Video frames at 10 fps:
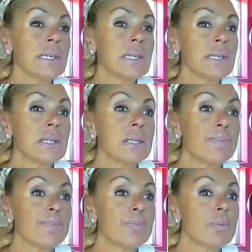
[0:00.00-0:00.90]
it.
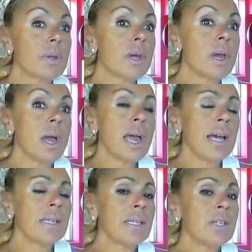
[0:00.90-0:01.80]

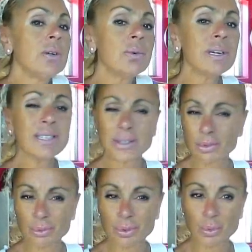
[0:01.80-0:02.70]
And you know what's
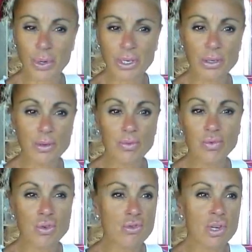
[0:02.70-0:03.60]
weird?
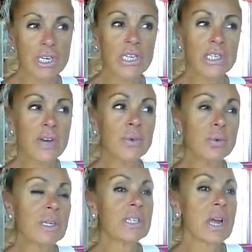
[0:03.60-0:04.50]
He's never
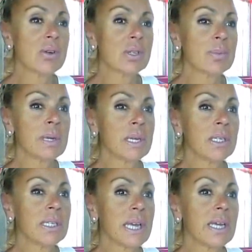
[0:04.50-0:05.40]
reached out to me
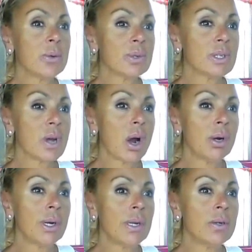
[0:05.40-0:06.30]
to say he was
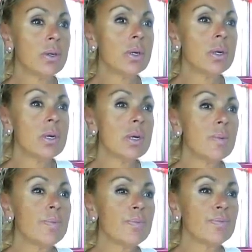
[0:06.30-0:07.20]
sorry,
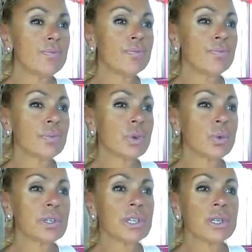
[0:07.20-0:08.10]

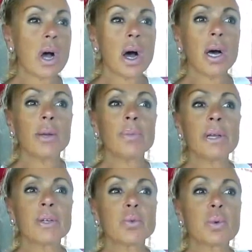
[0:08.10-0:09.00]
which is odd,
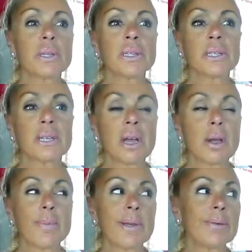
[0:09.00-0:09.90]
because what,
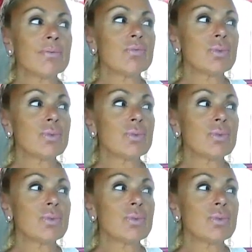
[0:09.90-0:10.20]
I mean,